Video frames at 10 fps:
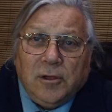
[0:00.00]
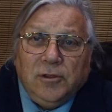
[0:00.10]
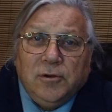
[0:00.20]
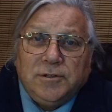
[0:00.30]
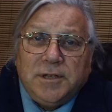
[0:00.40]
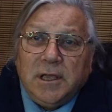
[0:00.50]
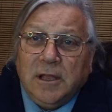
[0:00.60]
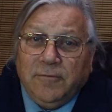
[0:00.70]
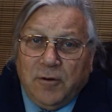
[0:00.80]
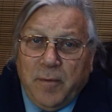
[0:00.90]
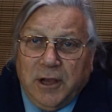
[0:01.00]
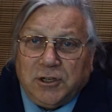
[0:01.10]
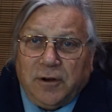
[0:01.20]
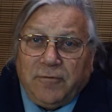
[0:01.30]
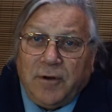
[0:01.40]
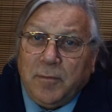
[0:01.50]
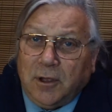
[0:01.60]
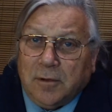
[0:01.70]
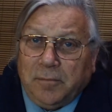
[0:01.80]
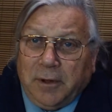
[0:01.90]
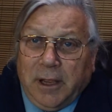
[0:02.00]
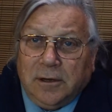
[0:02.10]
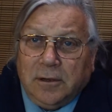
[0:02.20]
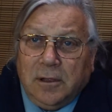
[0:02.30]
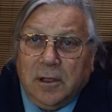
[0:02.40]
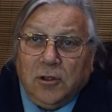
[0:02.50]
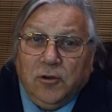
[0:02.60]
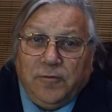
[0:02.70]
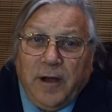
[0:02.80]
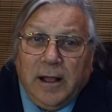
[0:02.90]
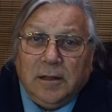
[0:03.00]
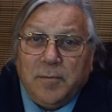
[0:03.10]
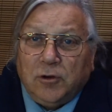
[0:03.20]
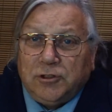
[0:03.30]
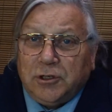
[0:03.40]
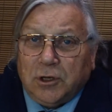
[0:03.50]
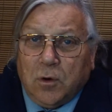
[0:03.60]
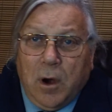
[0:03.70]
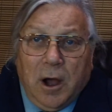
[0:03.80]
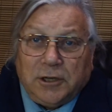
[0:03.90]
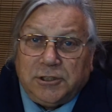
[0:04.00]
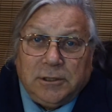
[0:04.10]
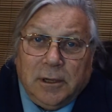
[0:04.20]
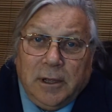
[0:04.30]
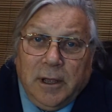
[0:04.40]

Using information from the complaint, you file the motion to quash.